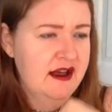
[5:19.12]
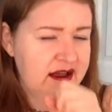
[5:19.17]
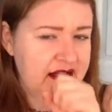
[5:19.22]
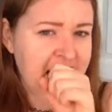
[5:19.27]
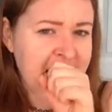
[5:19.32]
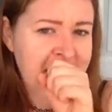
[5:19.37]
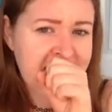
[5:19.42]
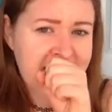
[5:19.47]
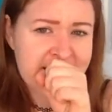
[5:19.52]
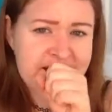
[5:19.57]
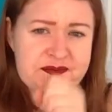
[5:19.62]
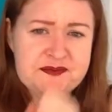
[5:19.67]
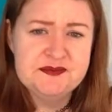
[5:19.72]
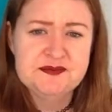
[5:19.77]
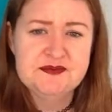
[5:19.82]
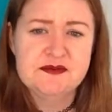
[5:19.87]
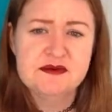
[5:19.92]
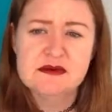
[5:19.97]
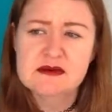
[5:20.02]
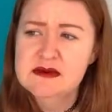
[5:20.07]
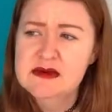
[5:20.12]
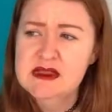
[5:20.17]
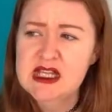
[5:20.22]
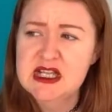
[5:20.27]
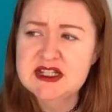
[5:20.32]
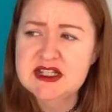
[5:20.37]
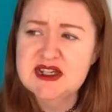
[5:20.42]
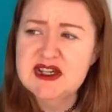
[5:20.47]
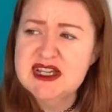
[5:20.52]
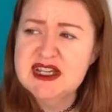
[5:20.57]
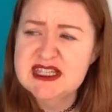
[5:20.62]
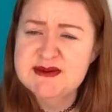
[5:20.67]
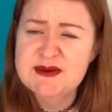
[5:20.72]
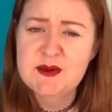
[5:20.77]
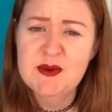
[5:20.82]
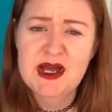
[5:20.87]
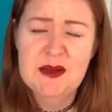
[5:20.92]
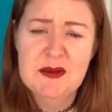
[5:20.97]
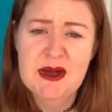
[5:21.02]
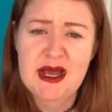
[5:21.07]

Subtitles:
Don't ask me why,